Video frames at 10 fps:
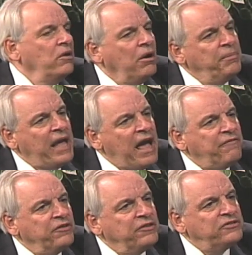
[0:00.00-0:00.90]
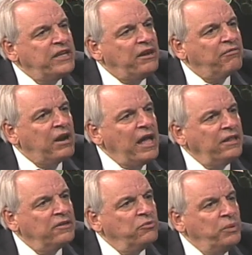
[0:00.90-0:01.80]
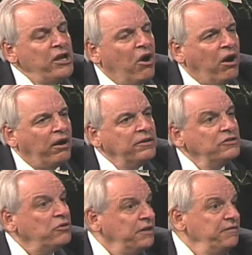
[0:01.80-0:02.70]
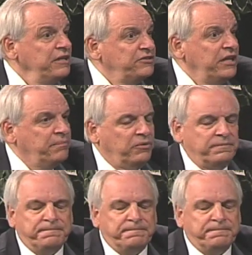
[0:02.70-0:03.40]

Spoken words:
on behalf of the state of Rhode Island. We are. So I'll give you an example.